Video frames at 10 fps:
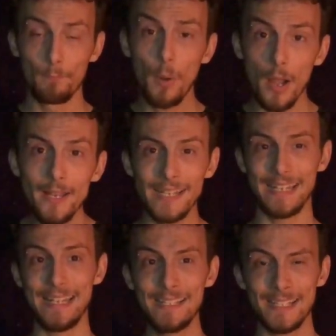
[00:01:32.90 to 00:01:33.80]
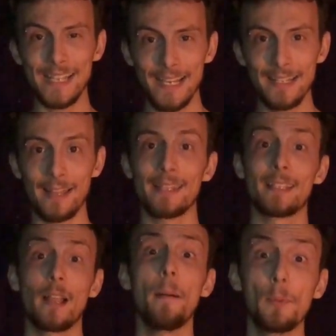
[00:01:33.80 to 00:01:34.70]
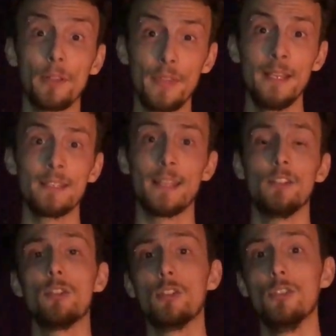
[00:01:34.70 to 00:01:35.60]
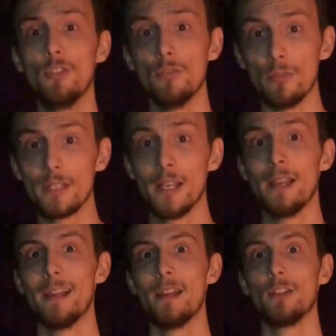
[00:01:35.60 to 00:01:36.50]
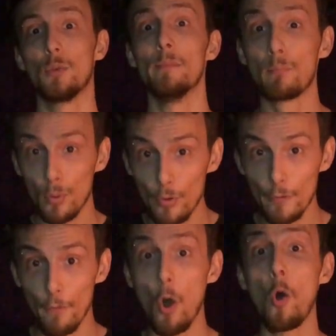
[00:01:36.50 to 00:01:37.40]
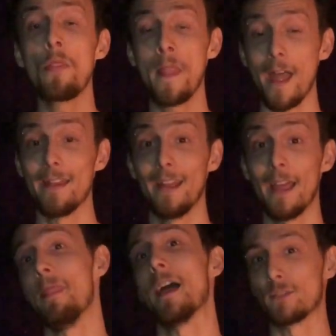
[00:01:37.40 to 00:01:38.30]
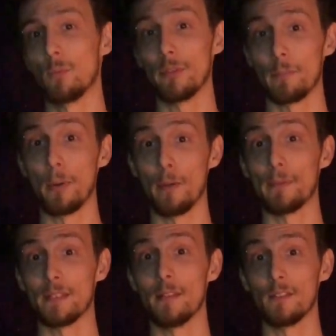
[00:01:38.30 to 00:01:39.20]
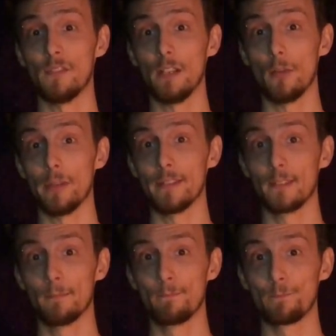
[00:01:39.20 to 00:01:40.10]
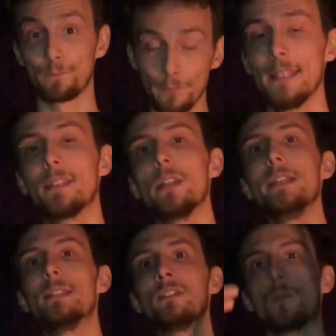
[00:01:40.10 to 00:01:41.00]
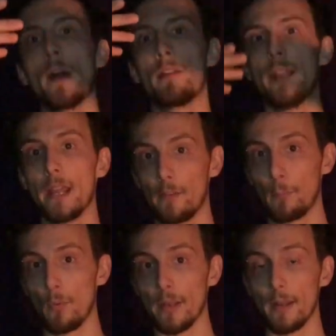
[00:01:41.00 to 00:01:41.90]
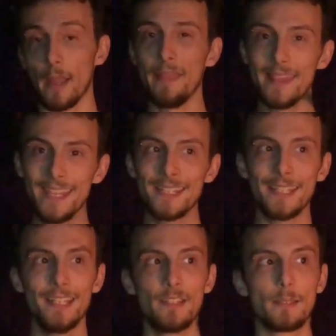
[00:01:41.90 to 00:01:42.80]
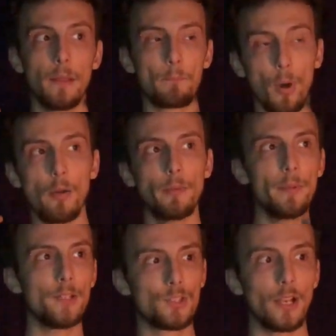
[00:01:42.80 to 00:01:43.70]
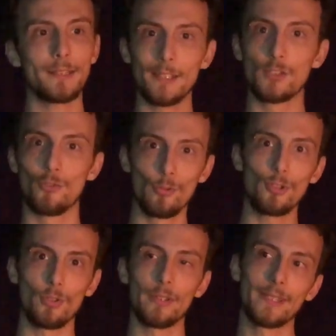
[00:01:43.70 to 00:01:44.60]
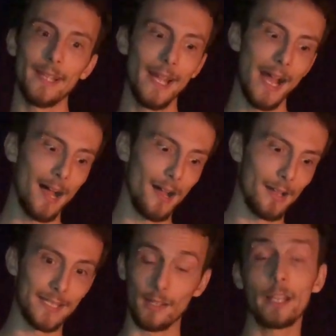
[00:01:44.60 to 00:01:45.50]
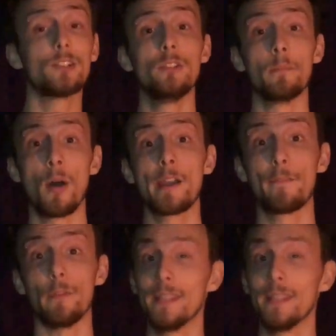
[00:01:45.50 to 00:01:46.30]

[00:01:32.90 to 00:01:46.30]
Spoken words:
But in saying that, there's a couple of things that you can use to improve on that, and that's what the purpose of this video is. This leads into our next point, and this is probably just as crucial as selecting your microphone.